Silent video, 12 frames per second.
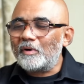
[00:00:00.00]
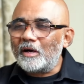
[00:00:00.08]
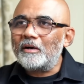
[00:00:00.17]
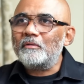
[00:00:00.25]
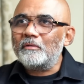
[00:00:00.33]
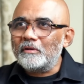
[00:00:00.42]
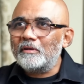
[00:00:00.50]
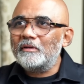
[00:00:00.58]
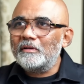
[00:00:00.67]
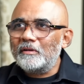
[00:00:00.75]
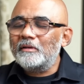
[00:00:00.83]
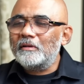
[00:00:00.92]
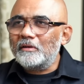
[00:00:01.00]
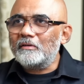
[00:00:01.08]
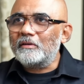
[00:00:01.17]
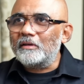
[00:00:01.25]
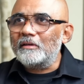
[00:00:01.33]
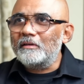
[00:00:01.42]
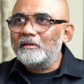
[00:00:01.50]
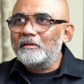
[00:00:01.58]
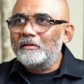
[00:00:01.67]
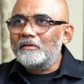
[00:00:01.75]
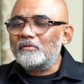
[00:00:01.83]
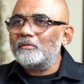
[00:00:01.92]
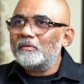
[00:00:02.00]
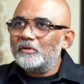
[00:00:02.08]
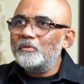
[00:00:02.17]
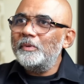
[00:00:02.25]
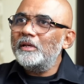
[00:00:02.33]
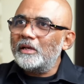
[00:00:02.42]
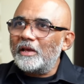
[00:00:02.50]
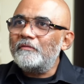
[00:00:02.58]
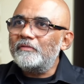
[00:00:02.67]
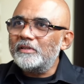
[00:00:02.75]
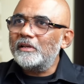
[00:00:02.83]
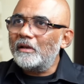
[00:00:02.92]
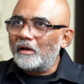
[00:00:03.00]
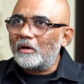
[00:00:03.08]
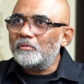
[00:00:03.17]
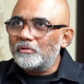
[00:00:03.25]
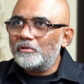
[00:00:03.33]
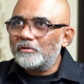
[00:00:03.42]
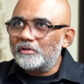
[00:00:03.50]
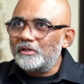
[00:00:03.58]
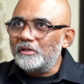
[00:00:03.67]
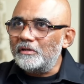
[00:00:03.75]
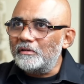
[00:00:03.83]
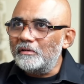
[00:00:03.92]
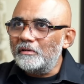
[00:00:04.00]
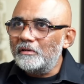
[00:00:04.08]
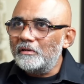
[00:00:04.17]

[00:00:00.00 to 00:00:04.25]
wow. Yeah, yeah. Okay. So you mean every single outdoor scene